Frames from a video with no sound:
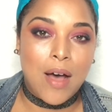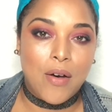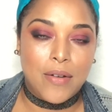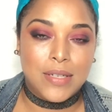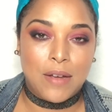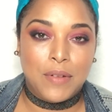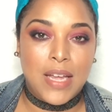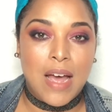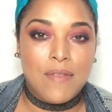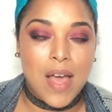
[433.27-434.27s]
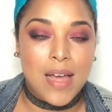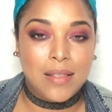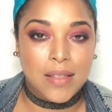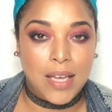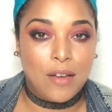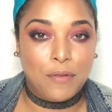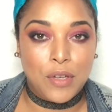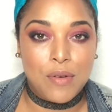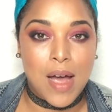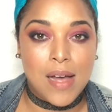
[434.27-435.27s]
I'll definitely have a link
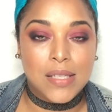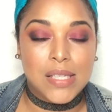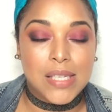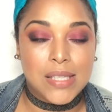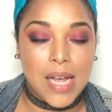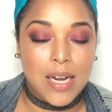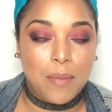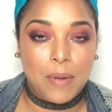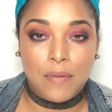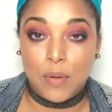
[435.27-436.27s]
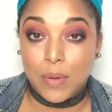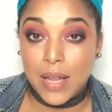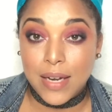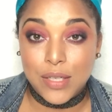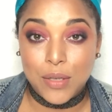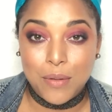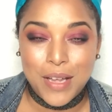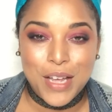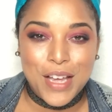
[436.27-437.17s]
for you guys to sign up if you would like to.